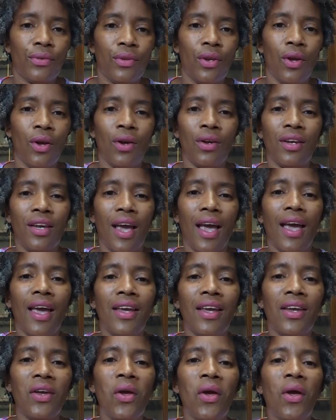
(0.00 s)

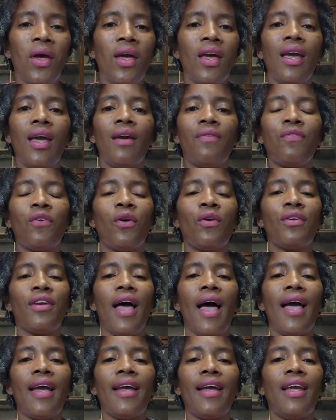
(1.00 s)
Okay, if they're
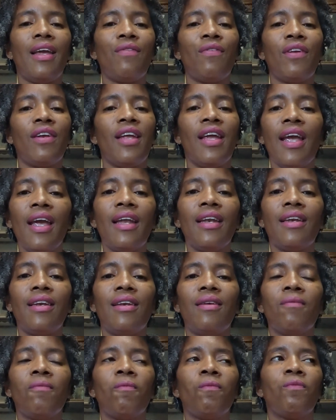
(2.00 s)
not even
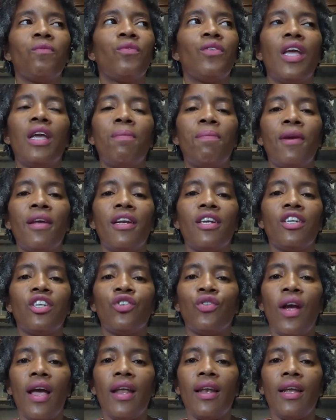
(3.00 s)
in deep in a
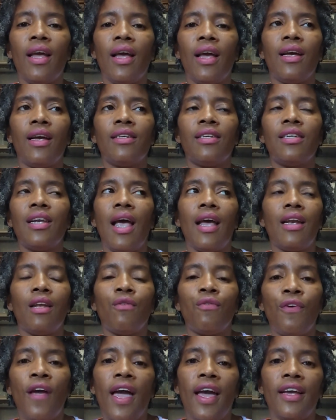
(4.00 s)
shedding
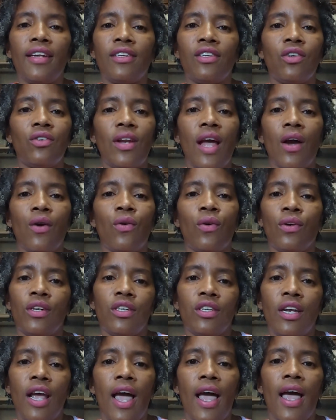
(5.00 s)
phase, they're not going to
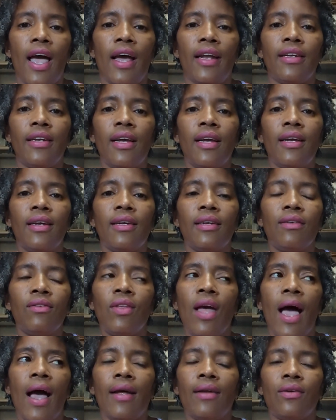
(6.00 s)
shed
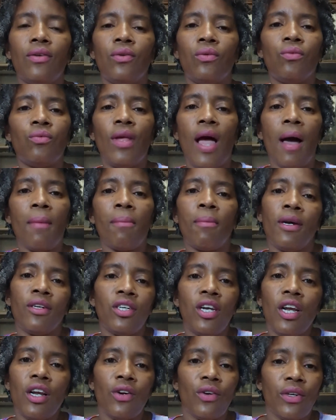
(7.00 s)
that much
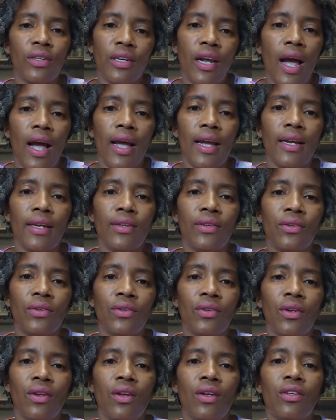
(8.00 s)
hair a day.
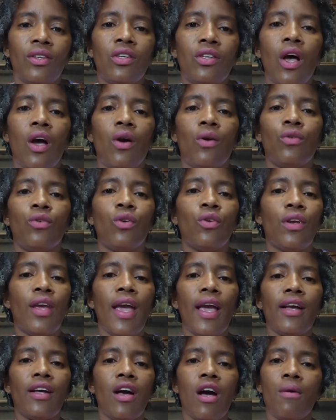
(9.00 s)
So you
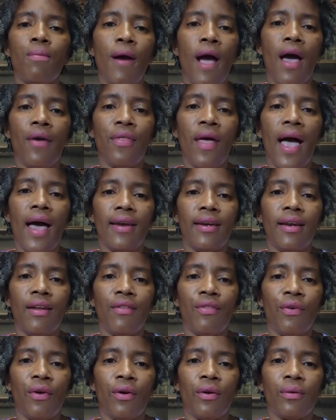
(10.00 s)
can't go by that
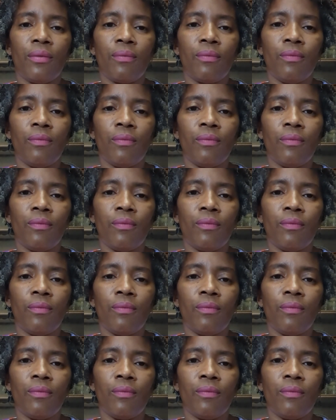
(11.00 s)
either.